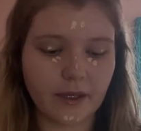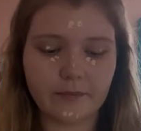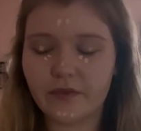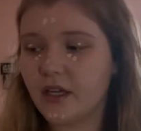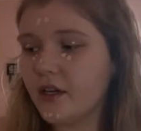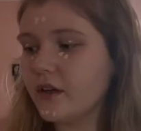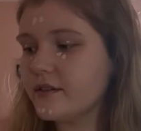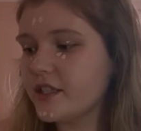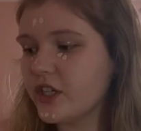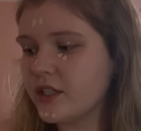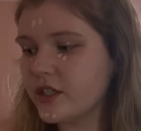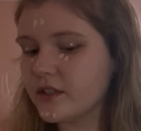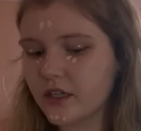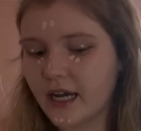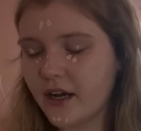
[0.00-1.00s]
doing
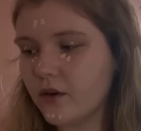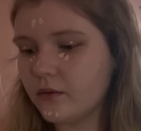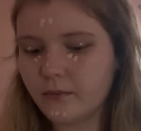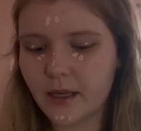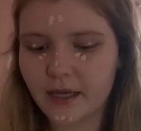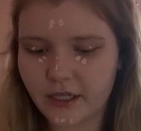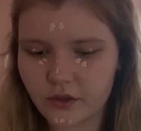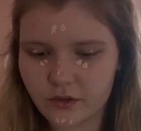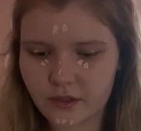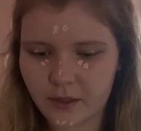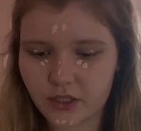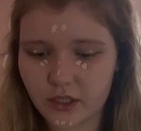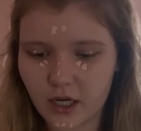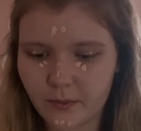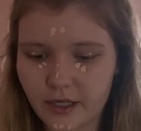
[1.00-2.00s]
a voiceover and
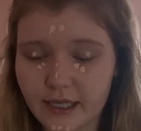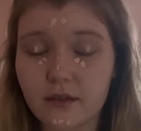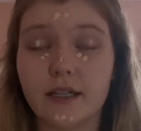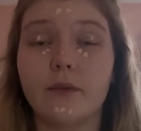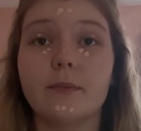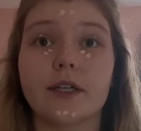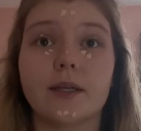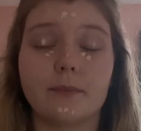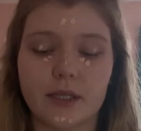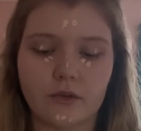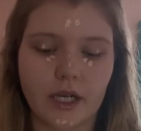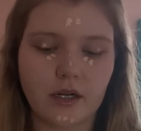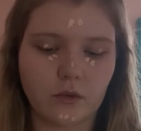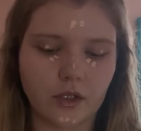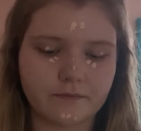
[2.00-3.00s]
then me just
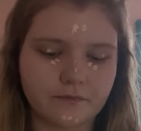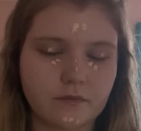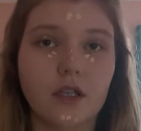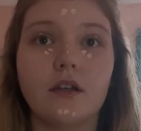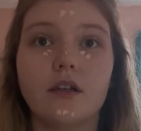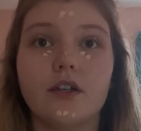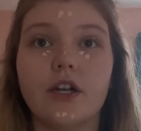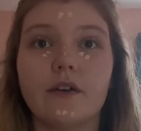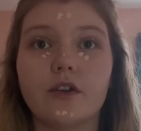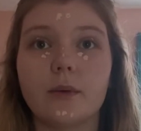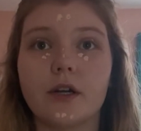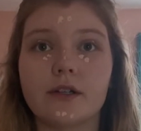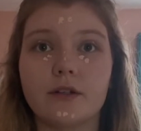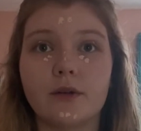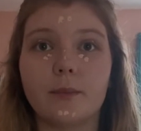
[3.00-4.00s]
talking, because I didn't
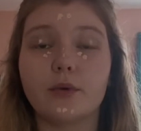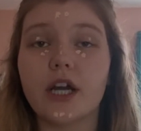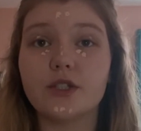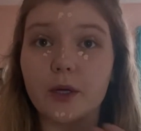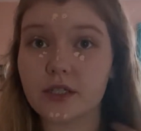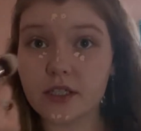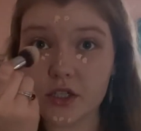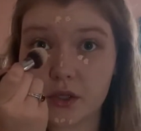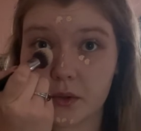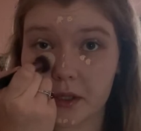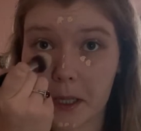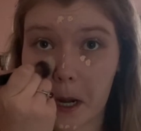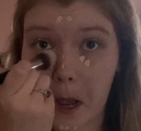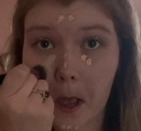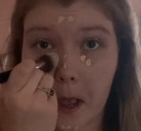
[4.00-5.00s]
really know what I was
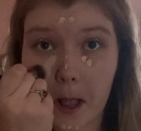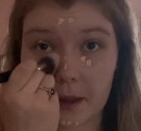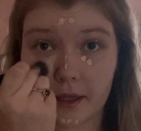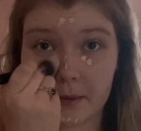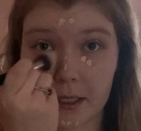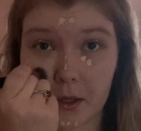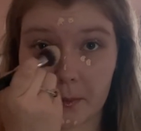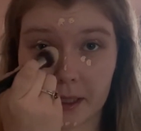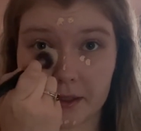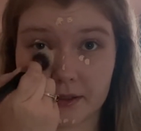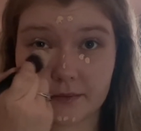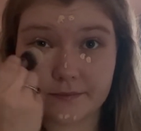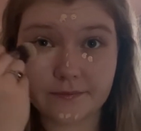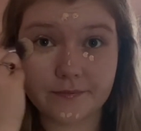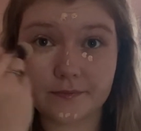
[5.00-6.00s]
feeling yesterday,
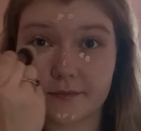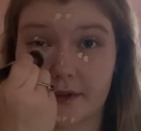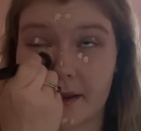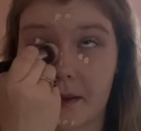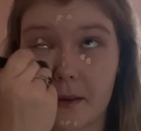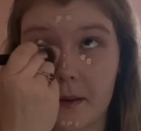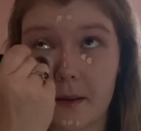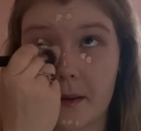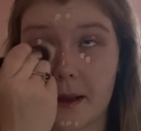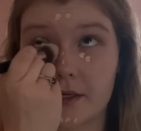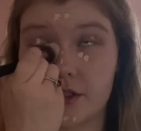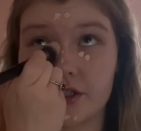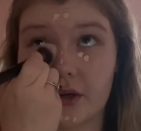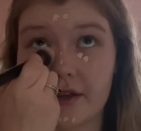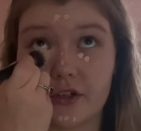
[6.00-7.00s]
so I'm doing both.
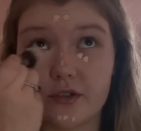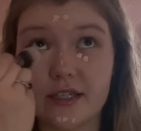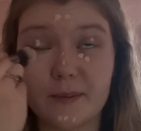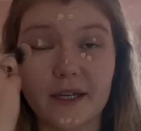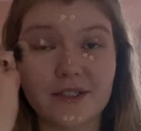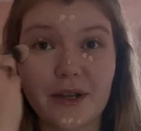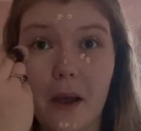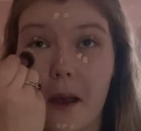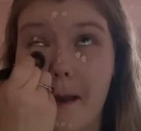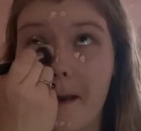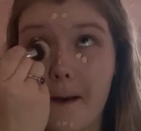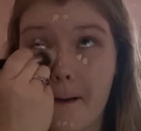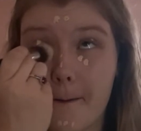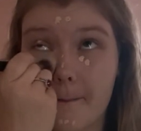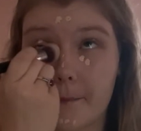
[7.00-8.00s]

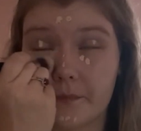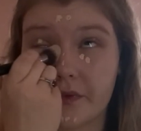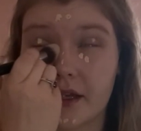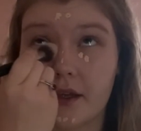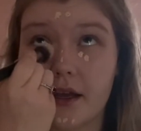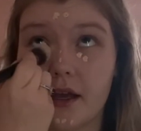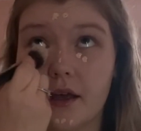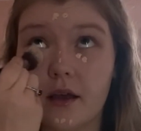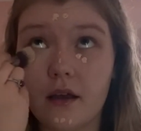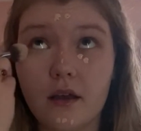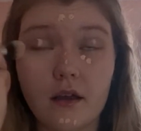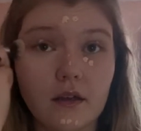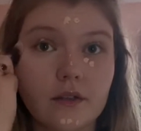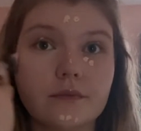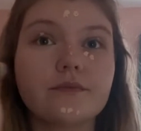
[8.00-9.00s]
But
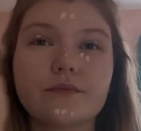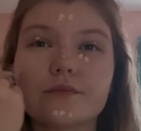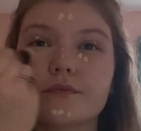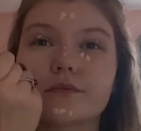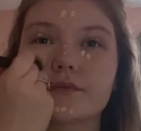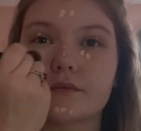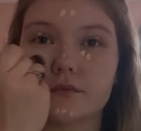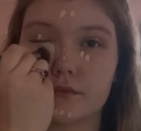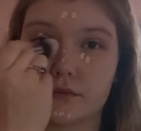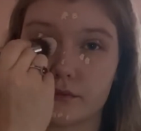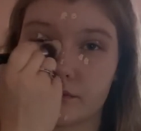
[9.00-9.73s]
for my